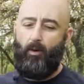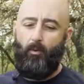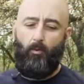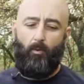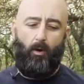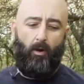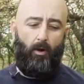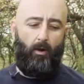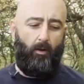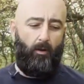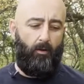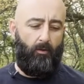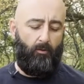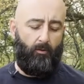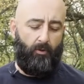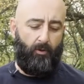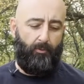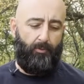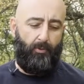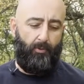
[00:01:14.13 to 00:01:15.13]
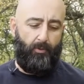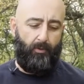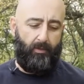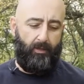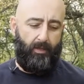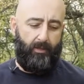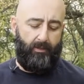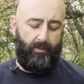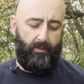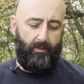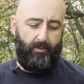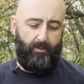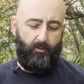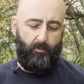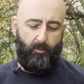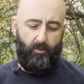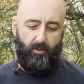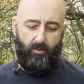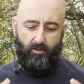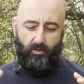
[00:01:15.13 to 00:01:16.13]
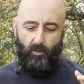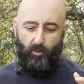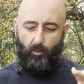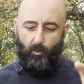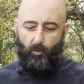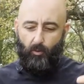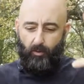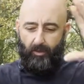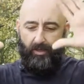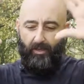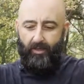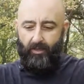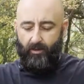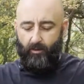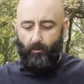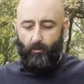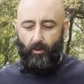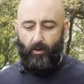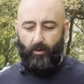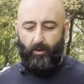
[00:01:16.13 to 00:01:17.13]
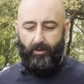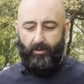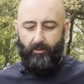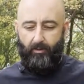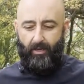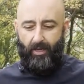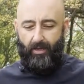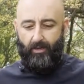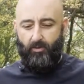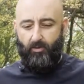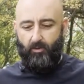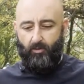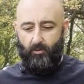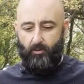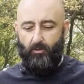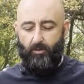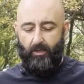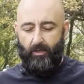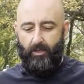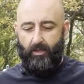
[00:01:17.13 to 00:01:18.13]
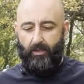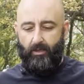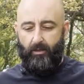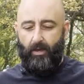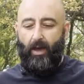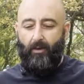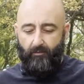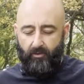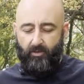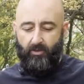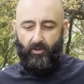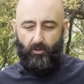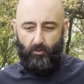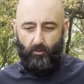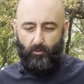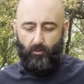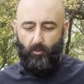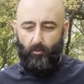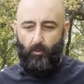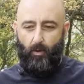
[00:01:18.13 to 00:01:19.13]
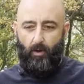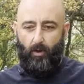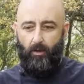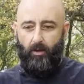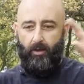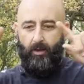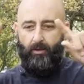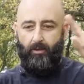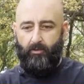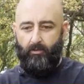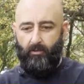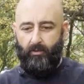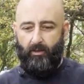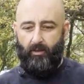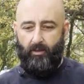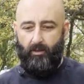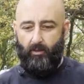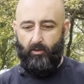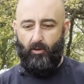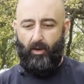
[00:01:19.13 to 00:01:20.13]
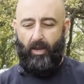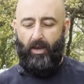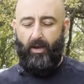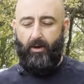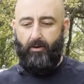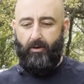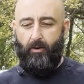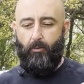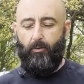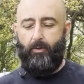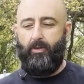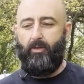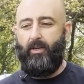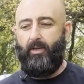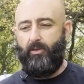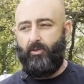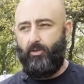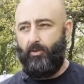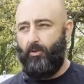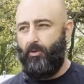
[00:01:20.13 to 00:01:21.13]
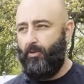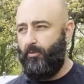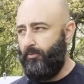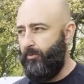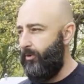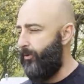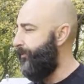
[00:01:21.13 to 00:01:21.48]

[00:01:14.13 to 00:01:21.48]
wall or a port like this, where there's a hole in a wall and you can't shoot obviously through the wall. There's only a little area where you can shoot through.